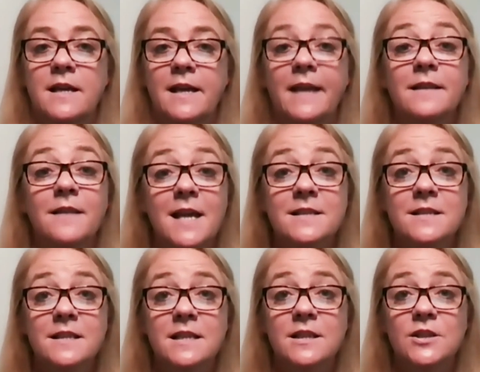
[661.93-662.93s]
And
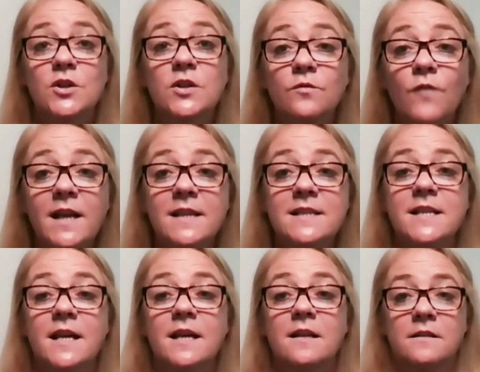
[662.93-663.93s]
lastly, you can
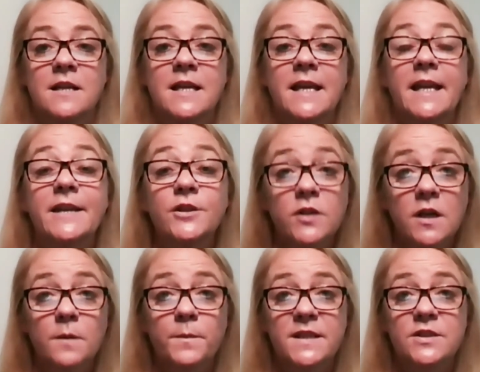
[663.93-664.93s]
reconcile
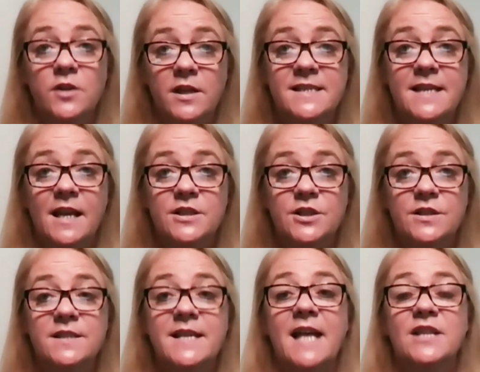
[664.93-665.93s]
intercompany
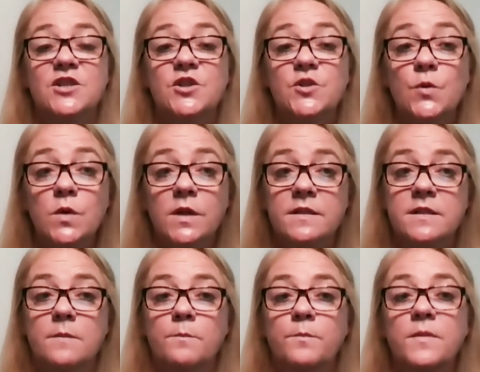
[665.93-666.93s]
transactions at source
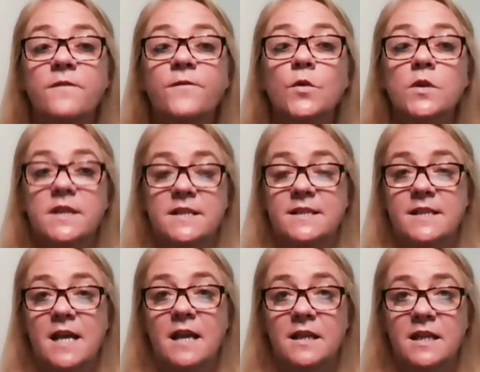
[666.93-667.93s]
before
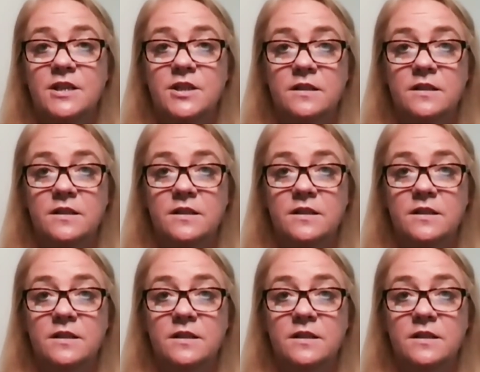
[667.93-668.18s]
consolidation